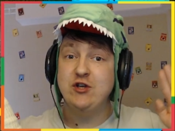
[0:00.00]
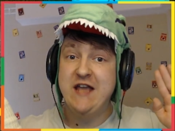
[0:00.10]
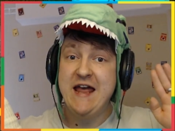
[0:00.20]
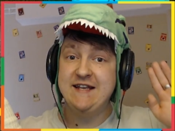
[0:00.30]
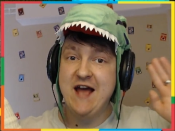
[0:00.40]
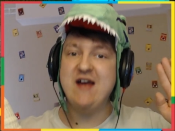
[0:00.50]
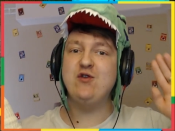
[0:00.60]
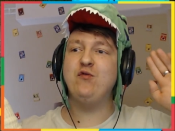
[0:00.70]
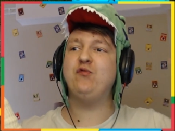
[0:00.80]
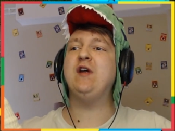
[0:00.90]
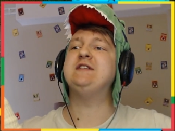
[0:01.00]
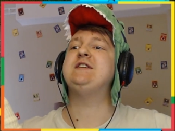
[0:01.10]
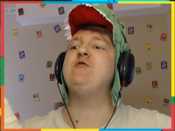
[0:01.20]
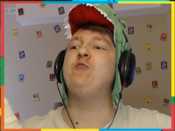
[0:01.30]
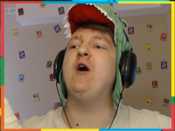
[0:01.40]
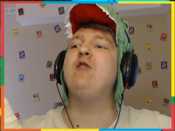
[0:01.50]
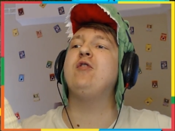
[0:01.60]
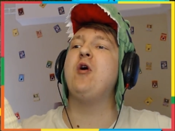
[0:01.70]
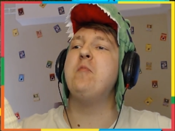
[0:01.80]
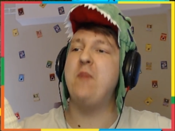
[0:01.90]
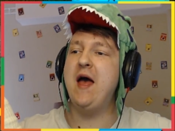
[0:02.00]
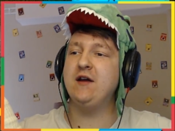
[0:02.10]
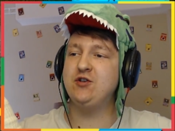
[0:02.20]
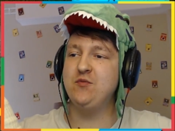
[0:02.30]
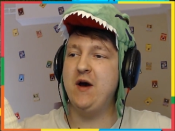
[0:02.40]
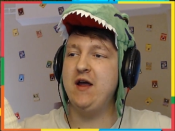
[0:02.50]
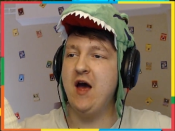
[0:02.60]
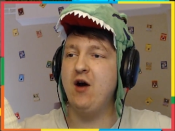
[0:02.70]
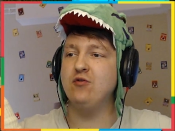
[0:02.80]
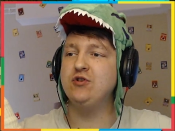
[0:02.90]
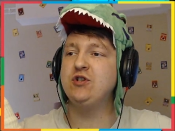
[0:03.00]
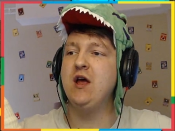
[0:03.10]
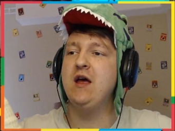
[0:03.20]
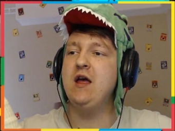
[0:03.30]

Good day dino friends, and welcome back to my house